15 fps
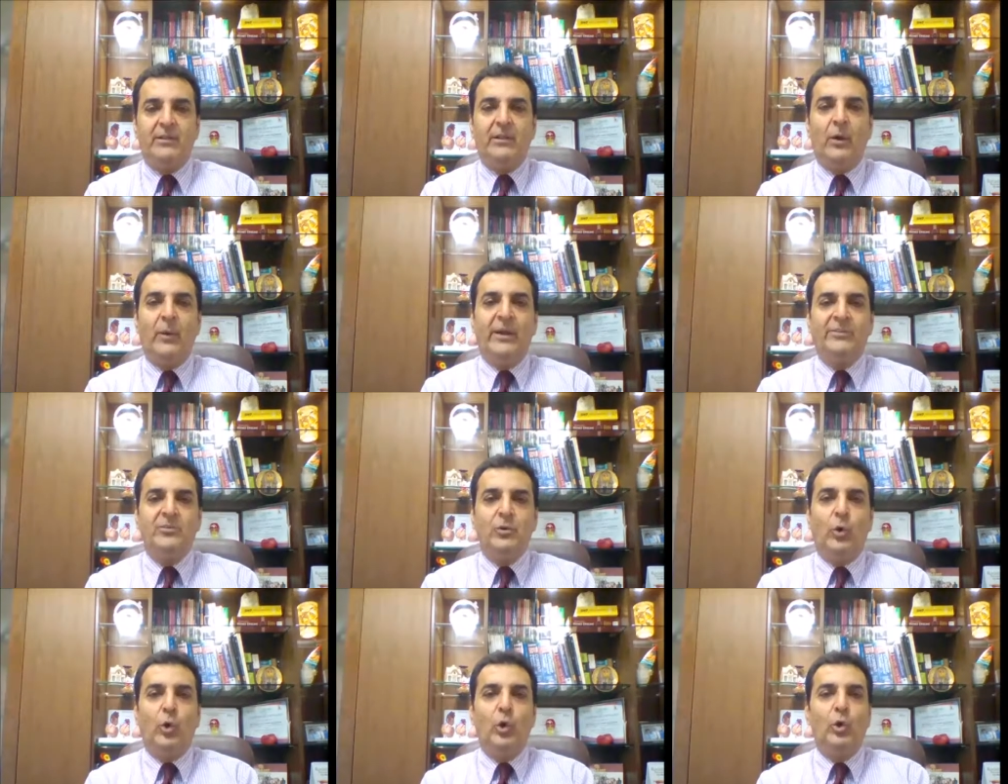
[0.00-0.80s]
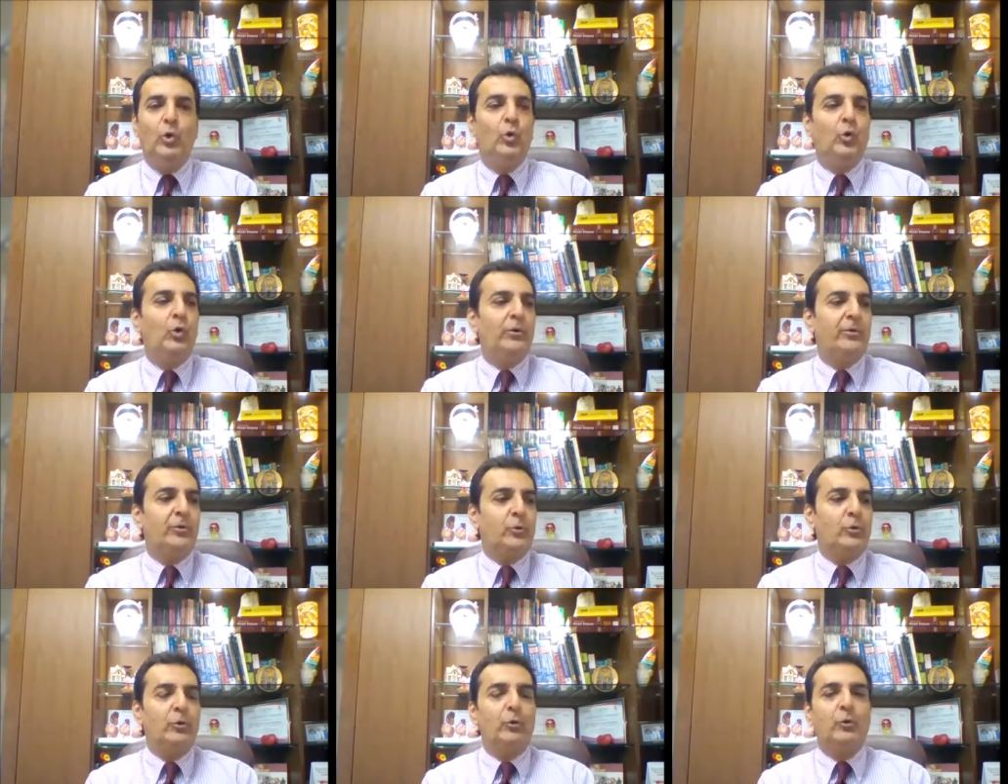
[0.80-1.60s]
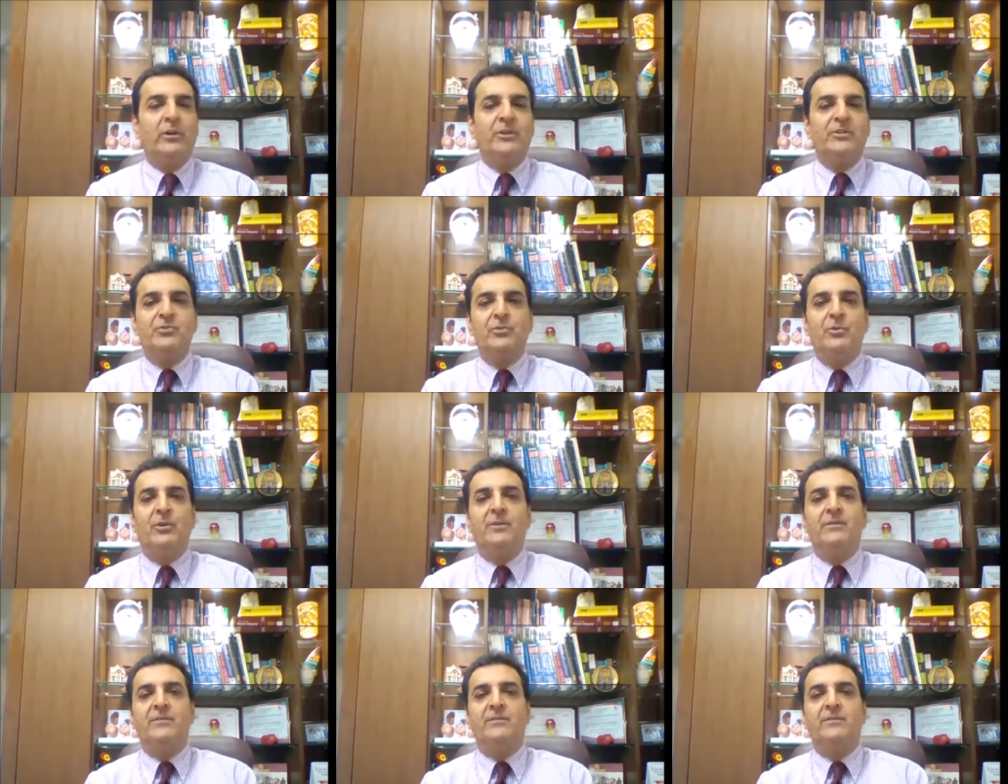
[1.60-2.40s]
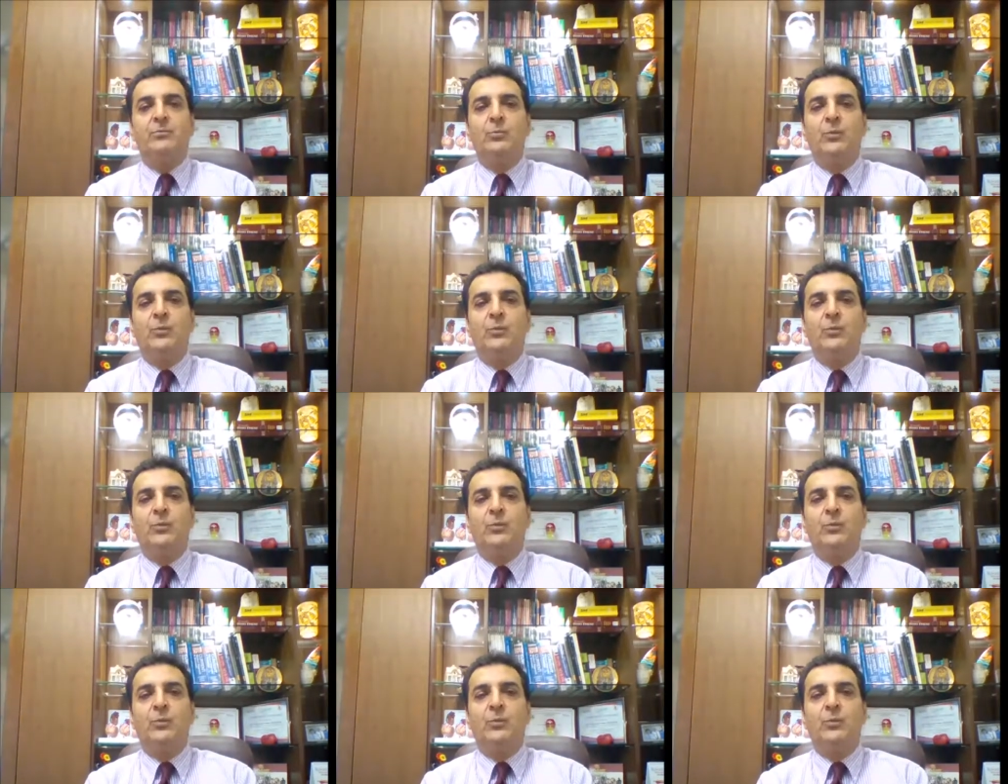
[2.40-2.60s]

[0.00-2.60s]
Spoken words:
Now, as you all know, total cholesterol is